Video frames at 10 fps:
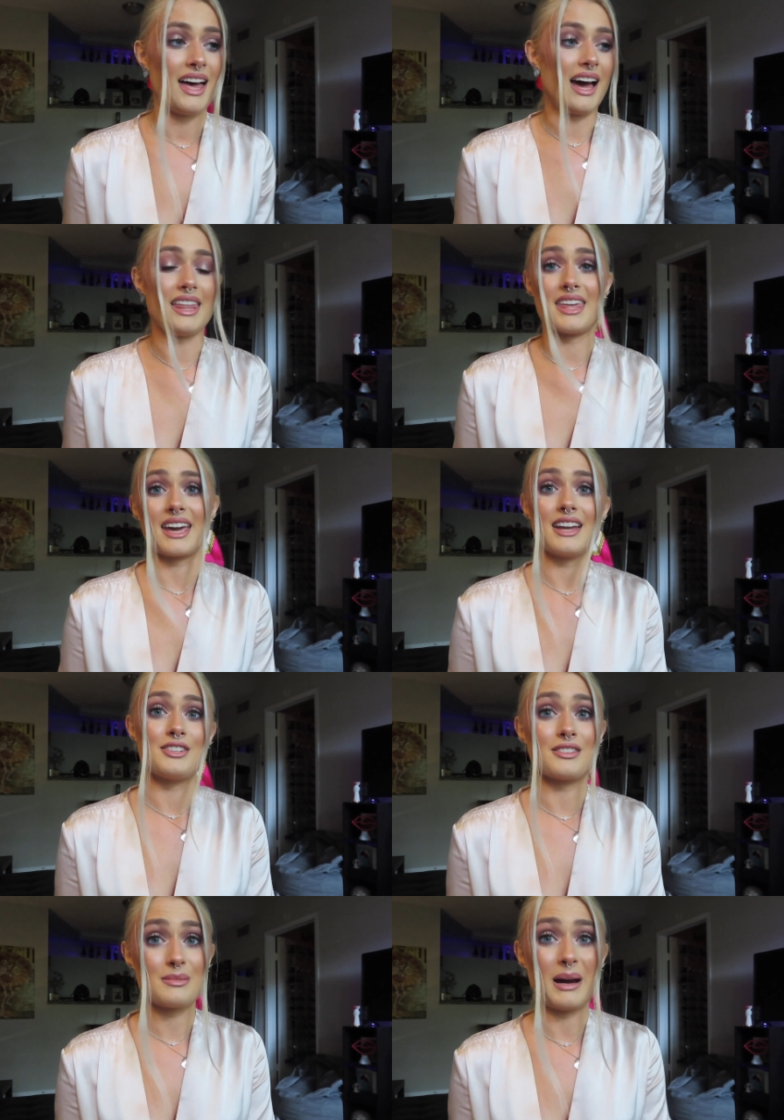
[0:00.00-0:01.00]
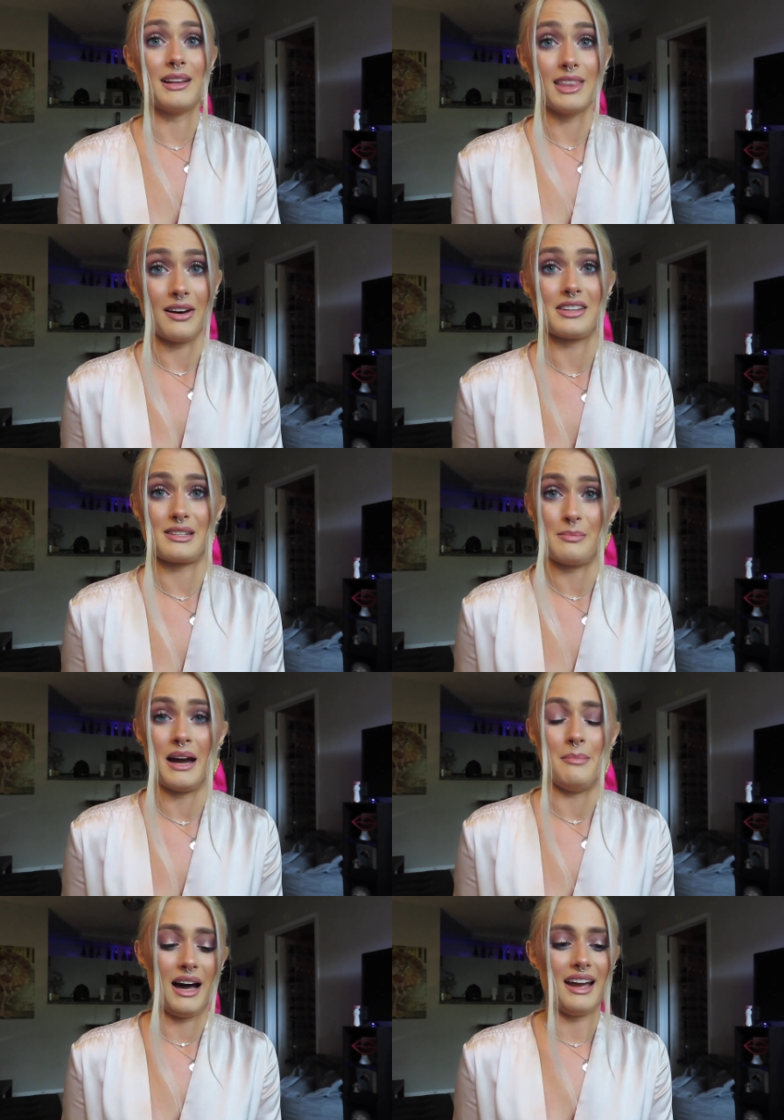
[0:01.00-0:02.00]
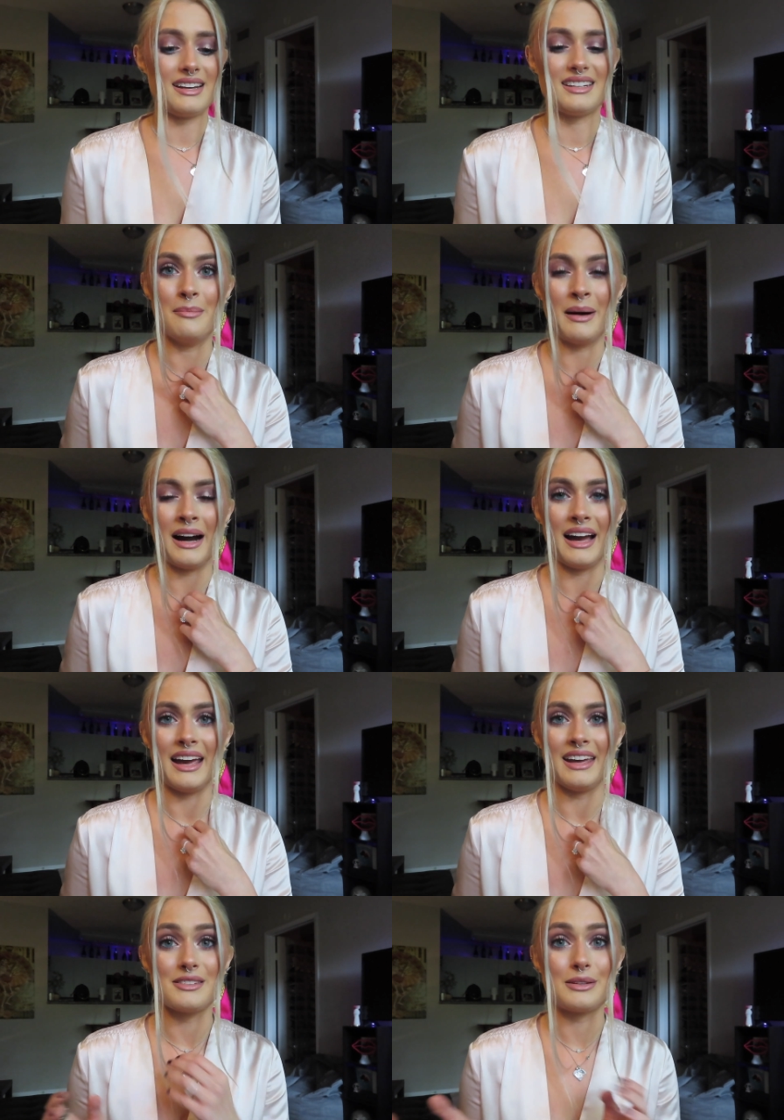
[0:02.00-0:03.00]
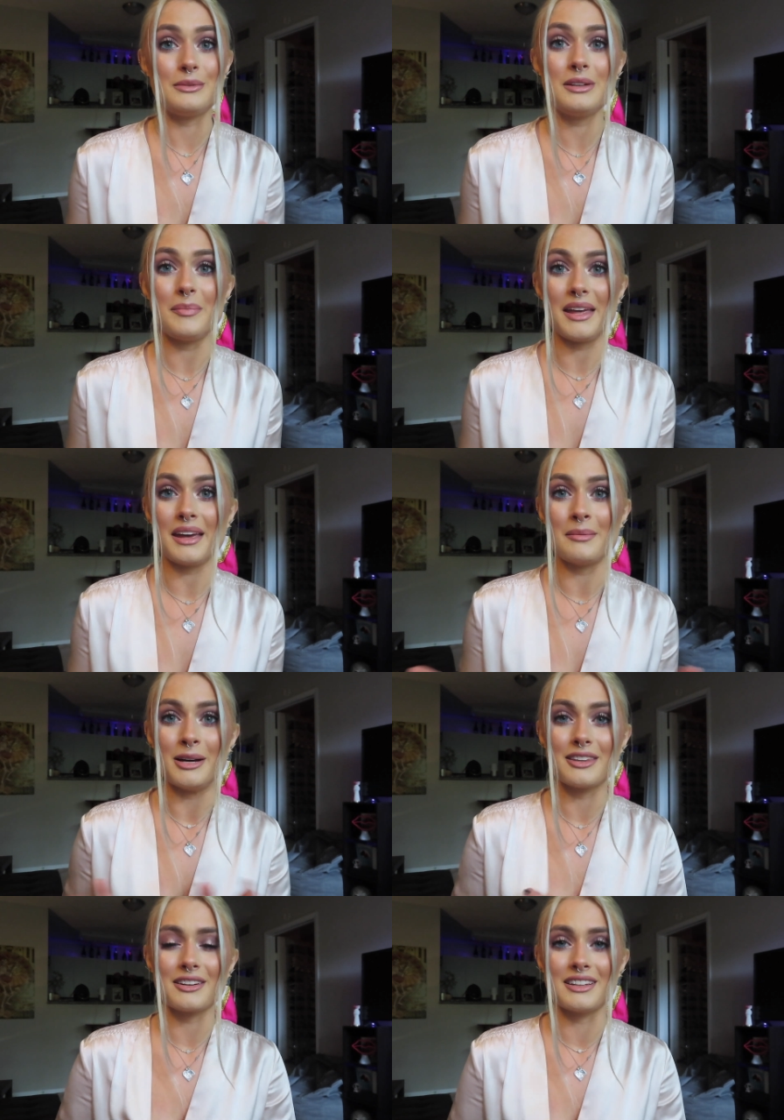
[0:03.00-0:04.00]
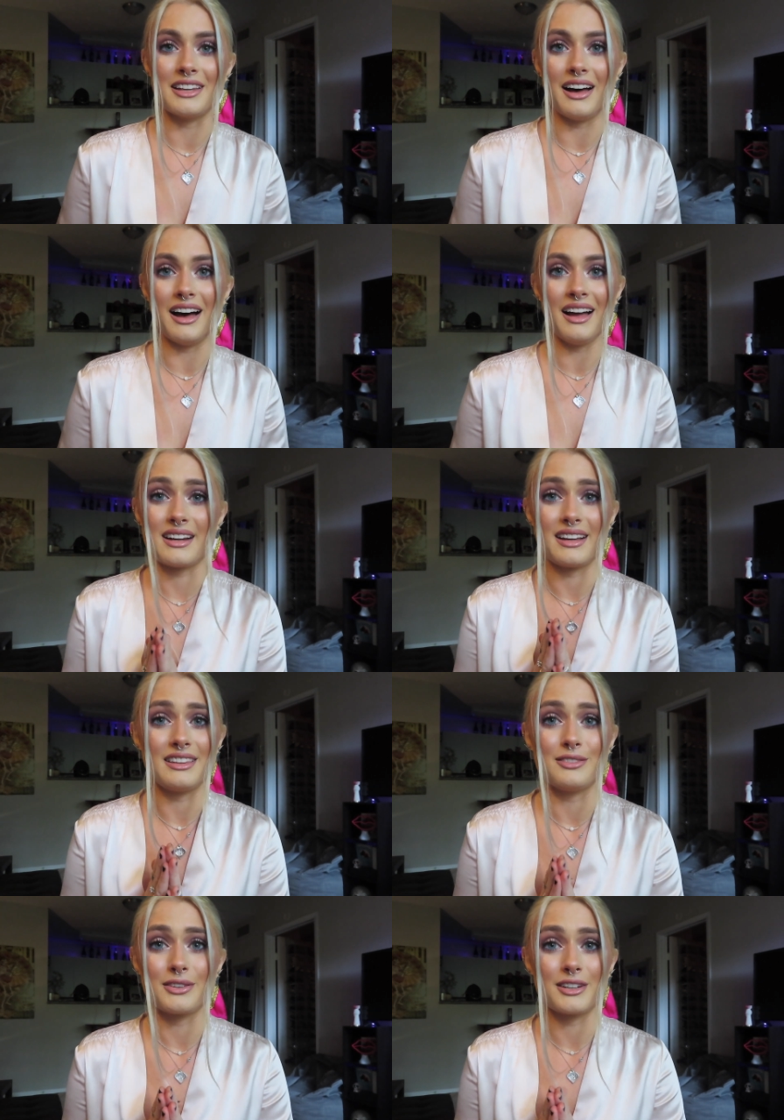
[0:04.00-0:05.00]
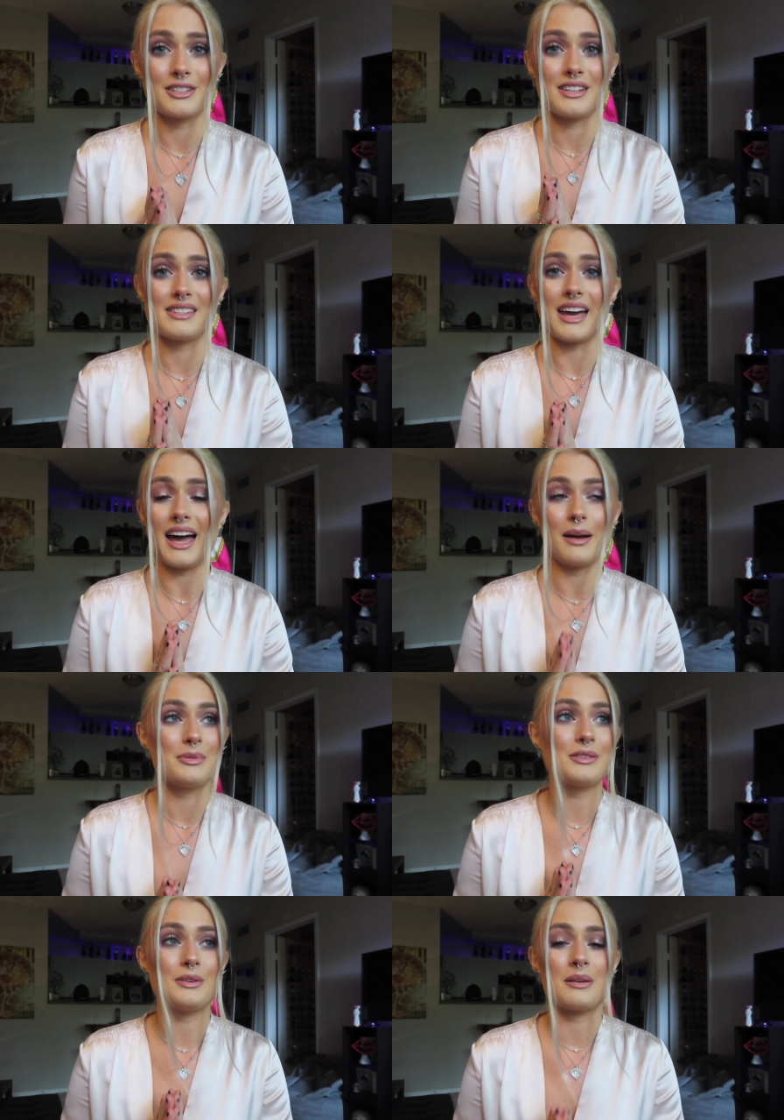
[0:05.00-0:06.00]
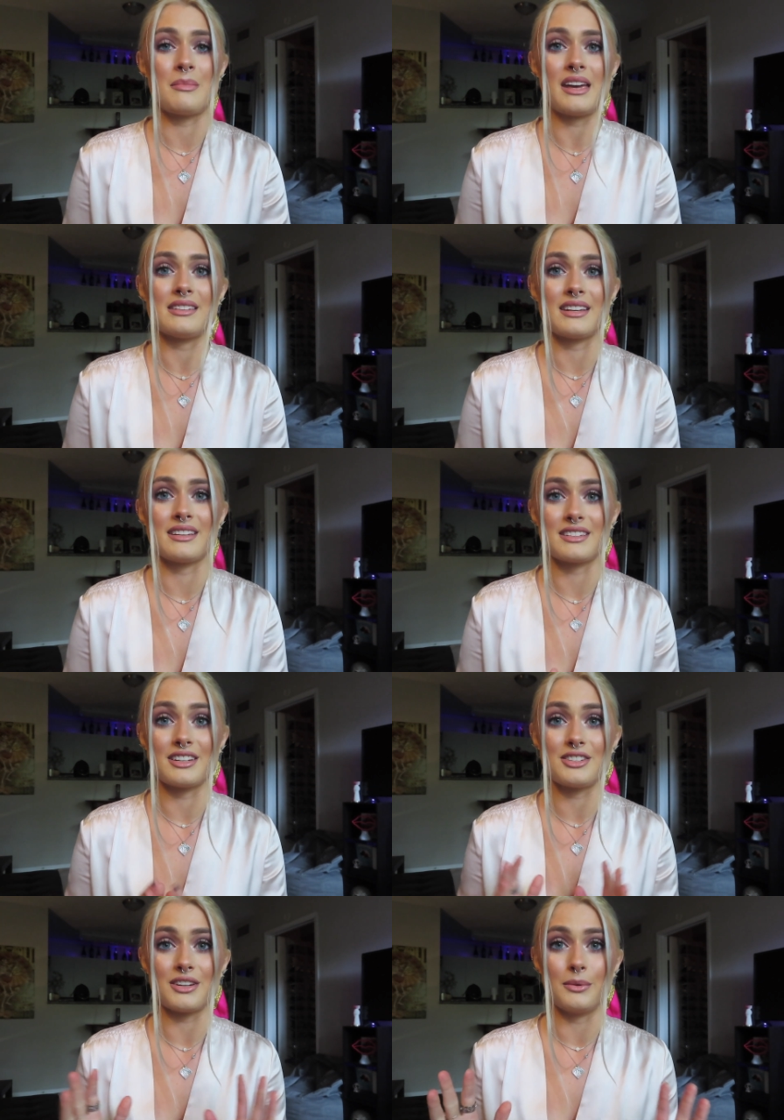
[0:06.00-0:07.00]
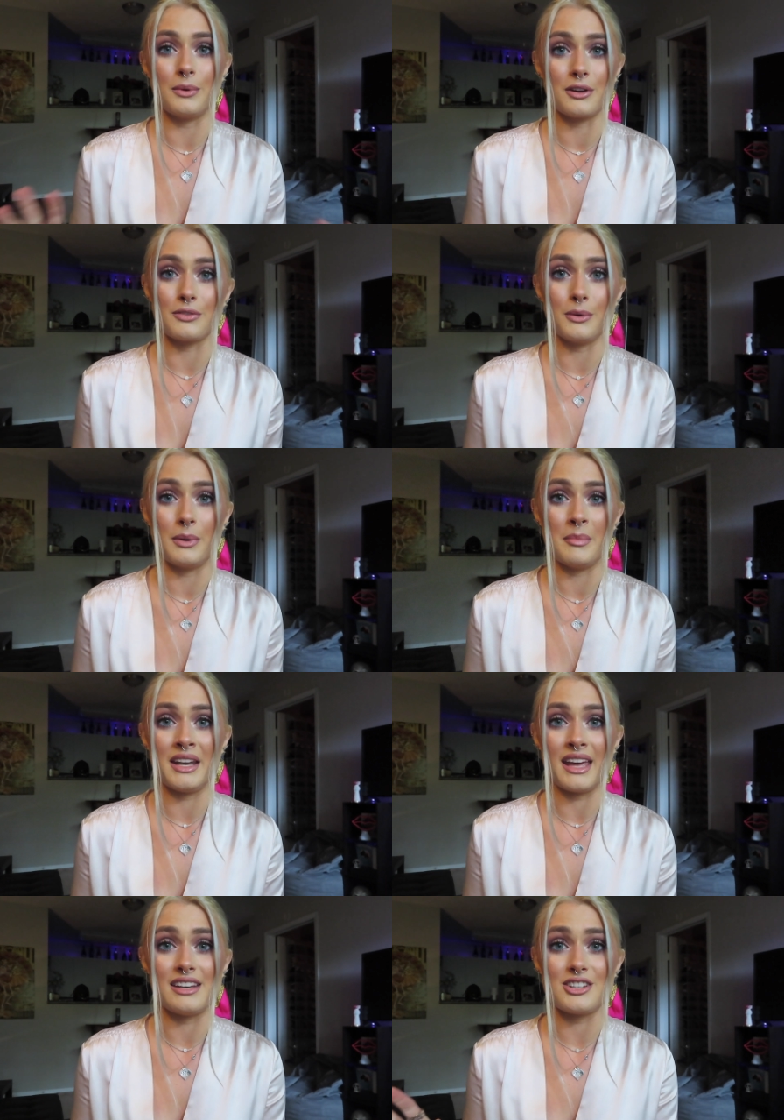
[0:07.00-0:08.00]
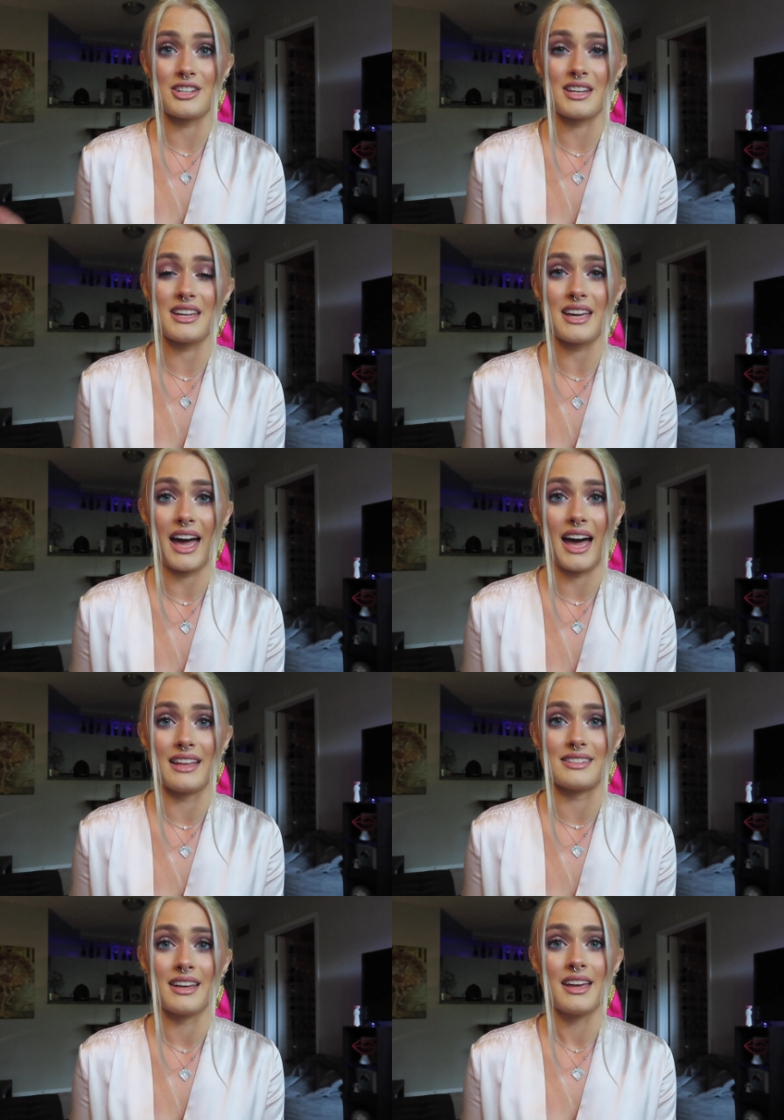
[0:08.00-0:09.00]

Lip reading: I think I just about lost my mind. My soon-to-be mother-in-law, and I love her, she's absolutely amazing, such a wonderful woman, and she has